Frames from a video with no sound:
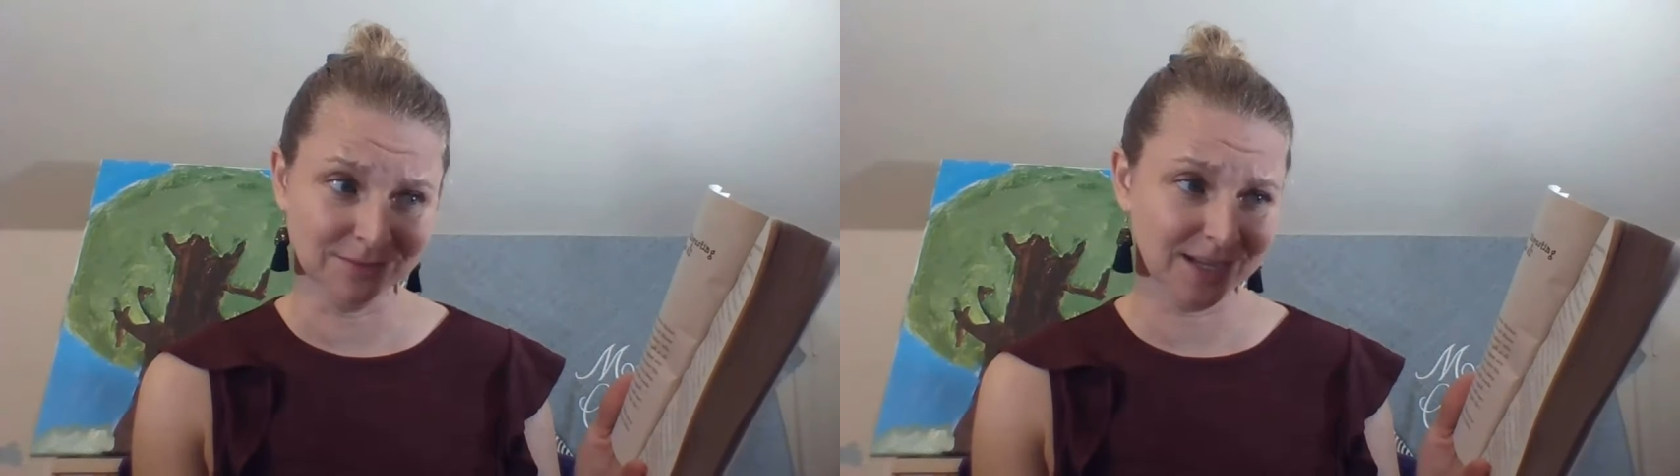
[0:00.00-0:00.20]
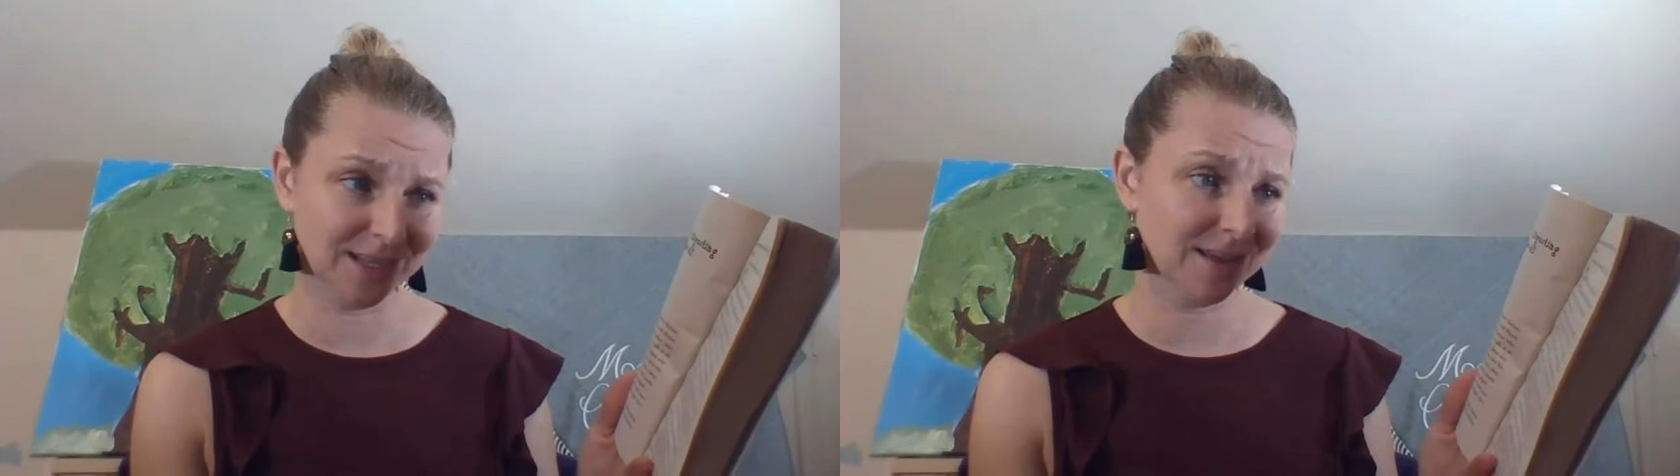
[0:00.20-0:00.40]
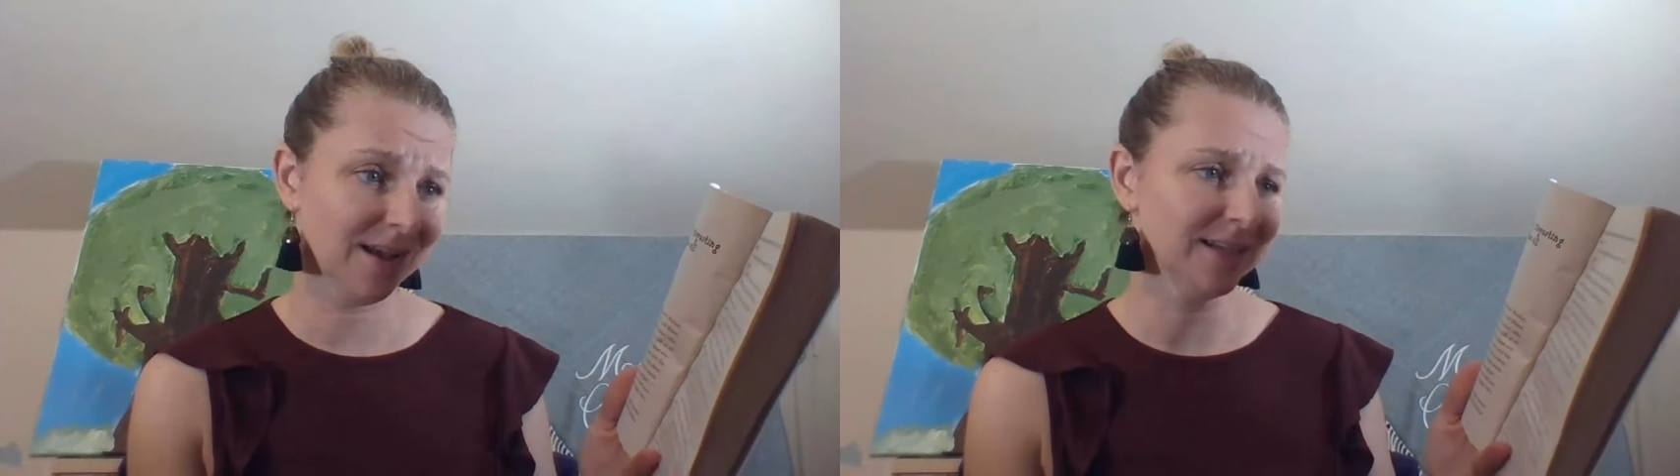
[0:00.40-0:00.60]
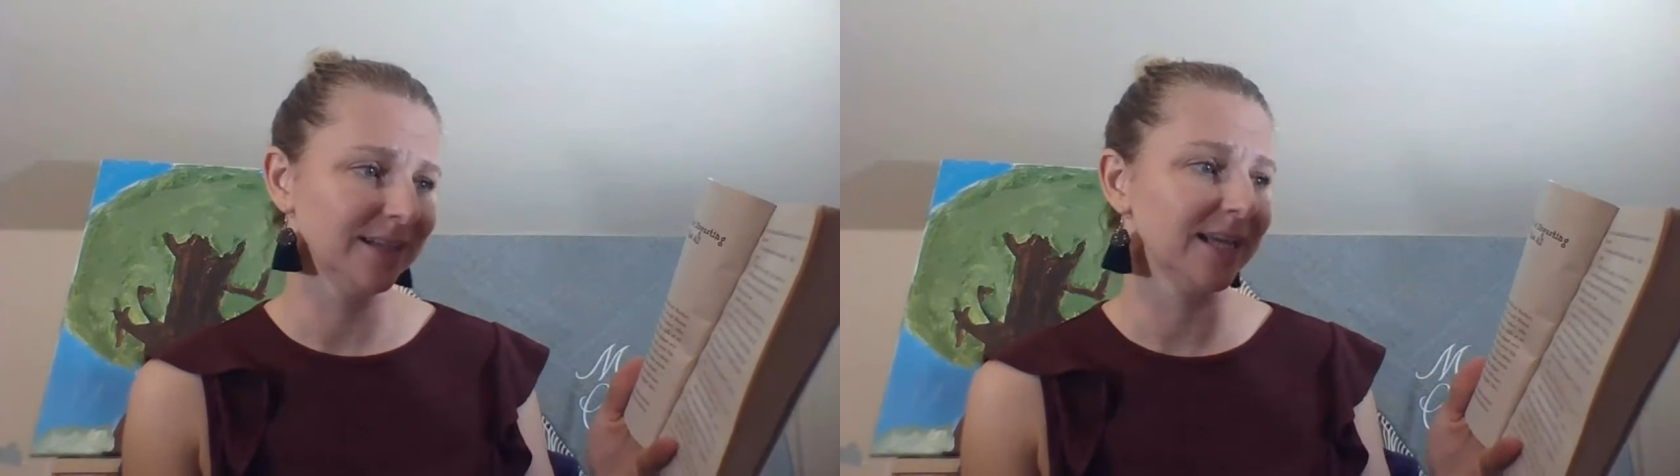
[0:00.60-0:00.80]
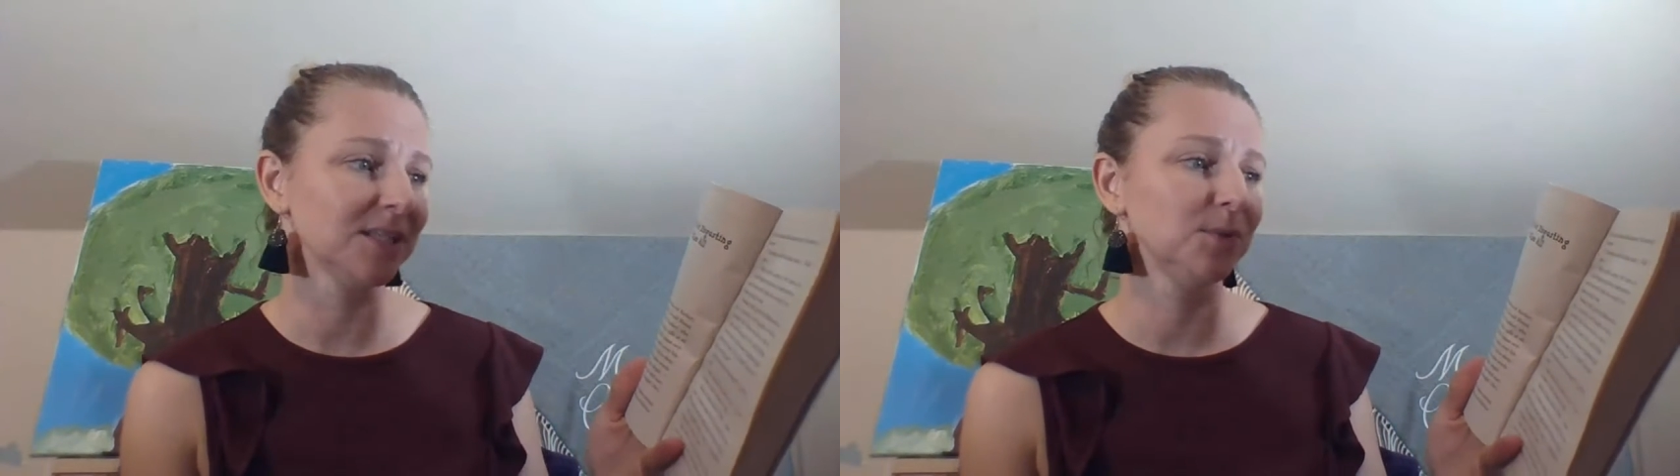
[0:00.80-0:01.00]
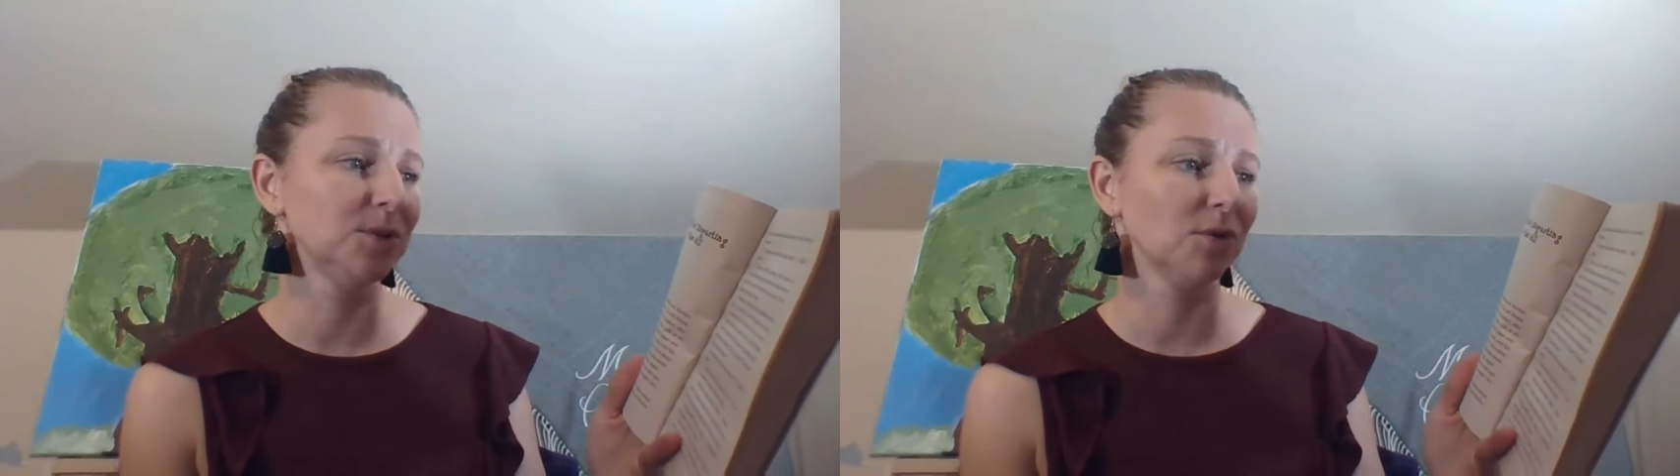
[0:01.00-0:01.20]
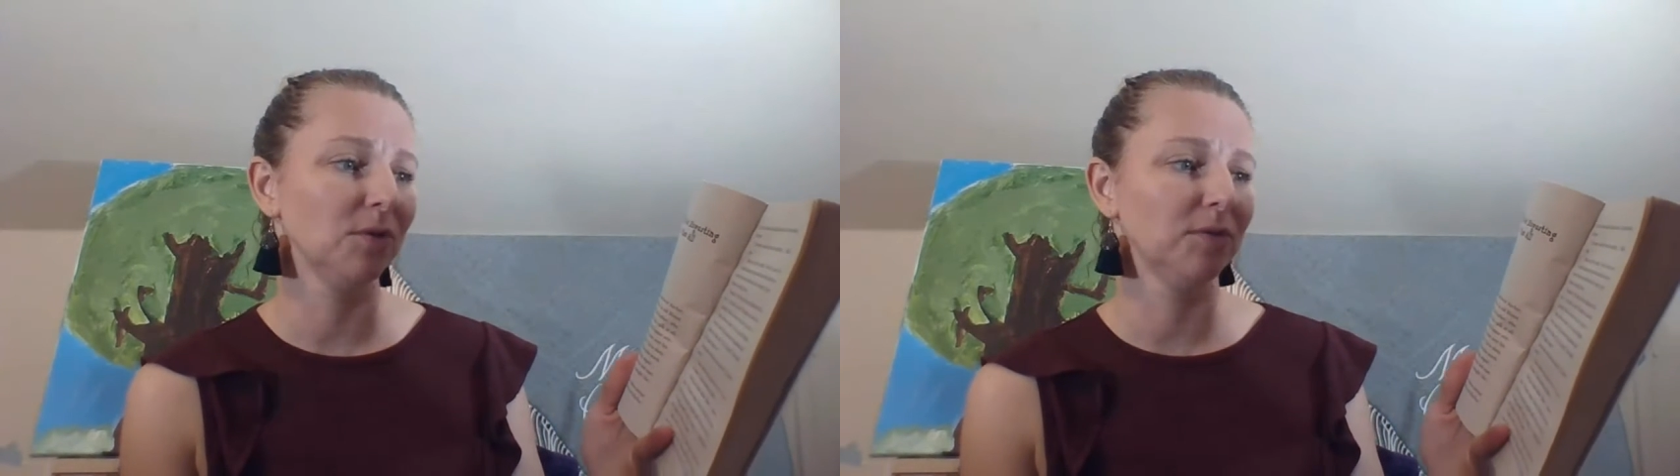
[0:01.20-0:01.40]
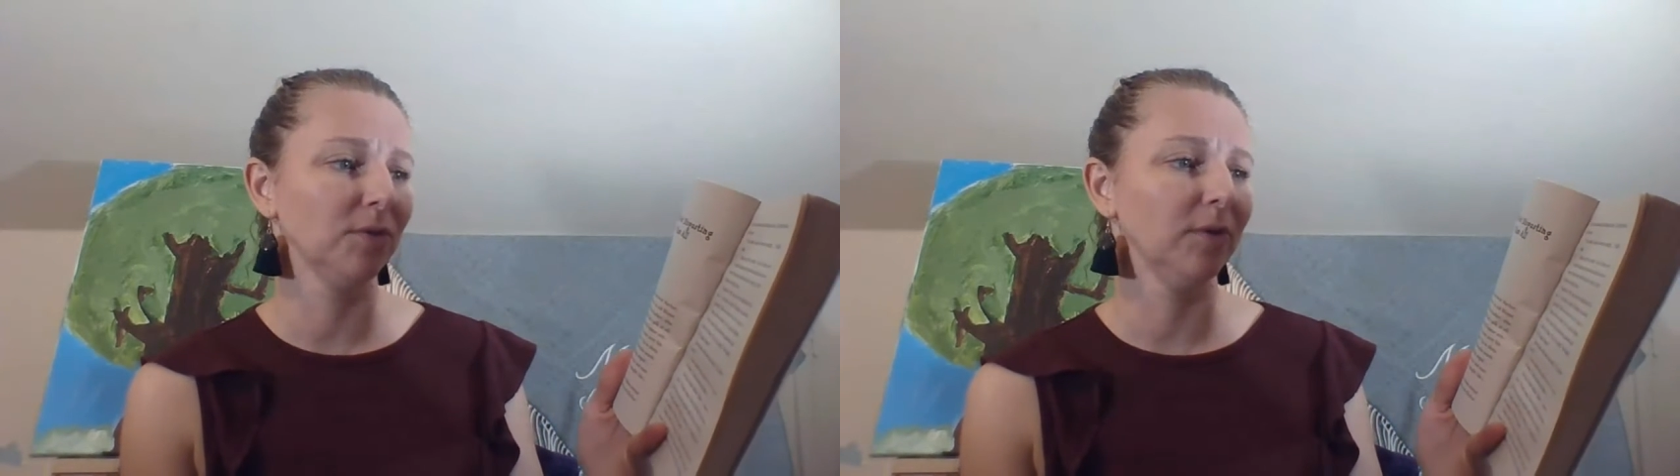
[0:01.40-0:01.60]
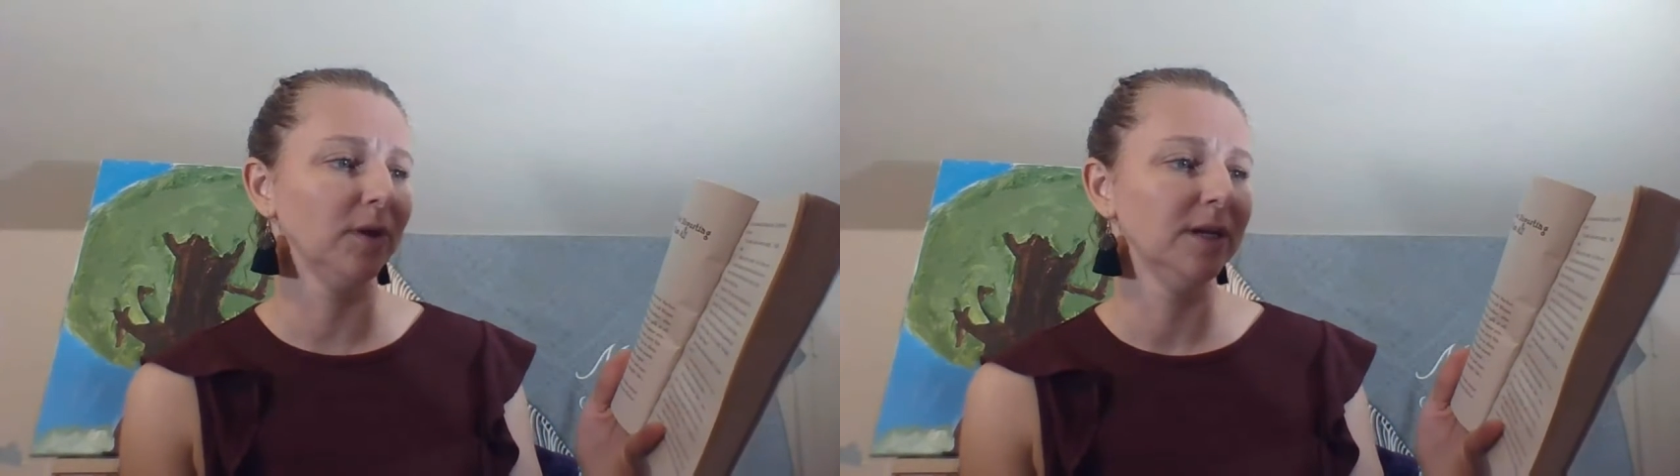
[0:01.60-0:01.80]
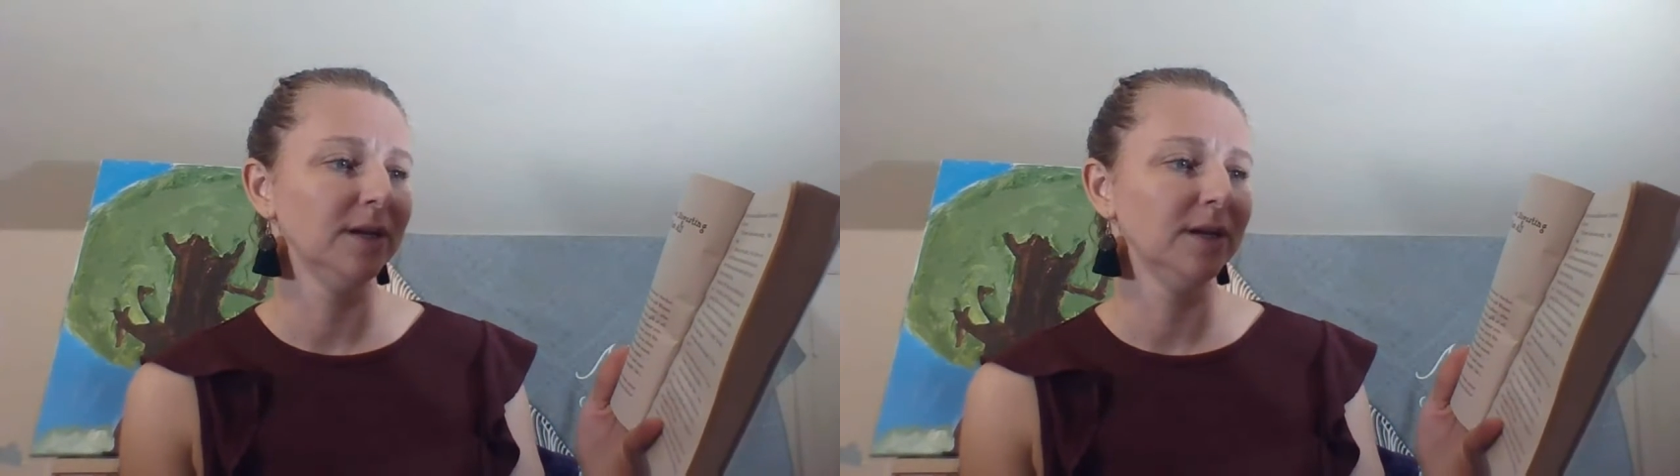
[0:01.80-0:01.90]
I thought, as we drove through it.